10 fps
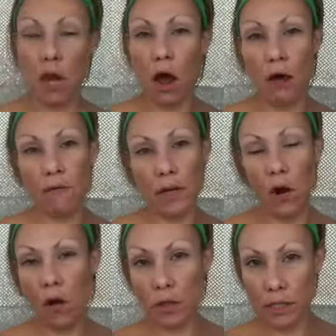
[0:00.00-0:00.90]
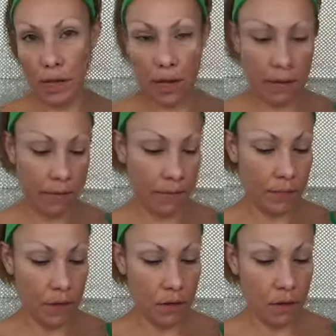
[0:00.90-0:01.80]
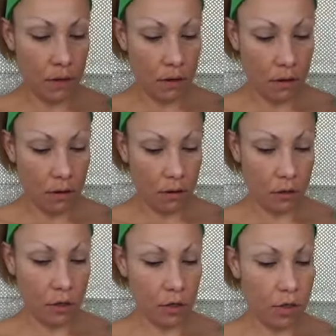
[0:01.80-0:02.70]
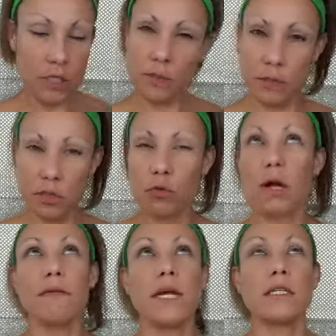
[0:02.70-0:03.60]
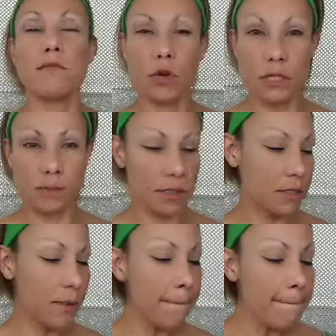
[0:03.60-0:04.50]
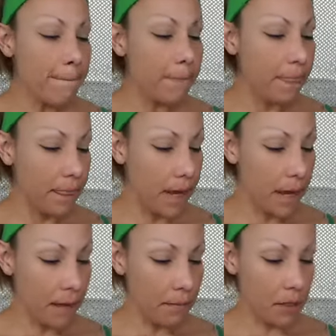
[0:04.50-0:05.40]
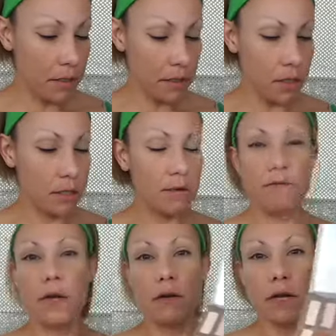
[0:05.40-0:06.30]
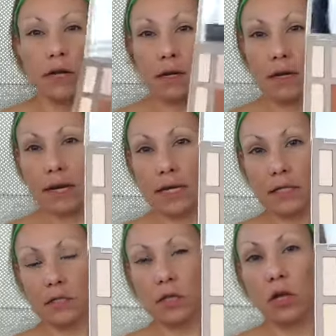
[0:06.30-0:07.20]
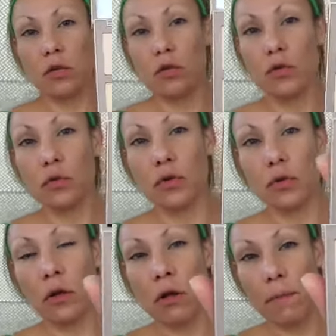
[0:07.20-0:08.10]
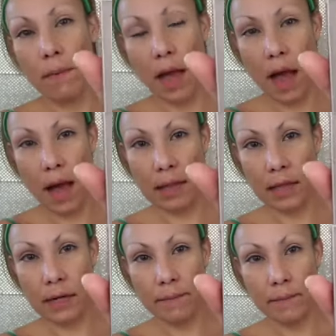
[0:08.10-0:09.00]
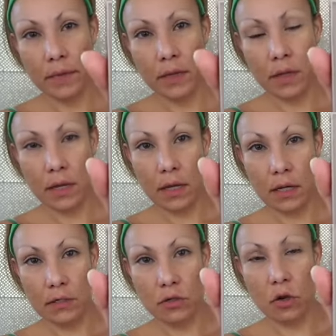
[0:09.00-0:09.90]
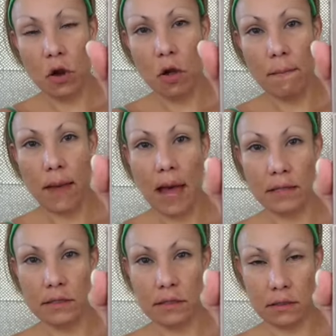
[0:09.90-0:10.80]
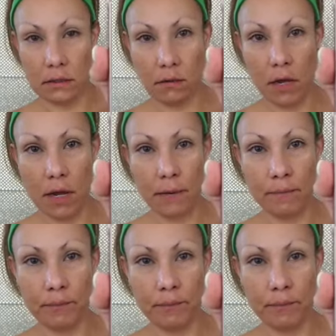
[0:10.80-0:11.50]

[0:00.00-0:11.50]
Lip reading: off at ULTA on their Christmas, 12 days of Christmas. So this is a very nice neutral palette, and it's all mattes, okay?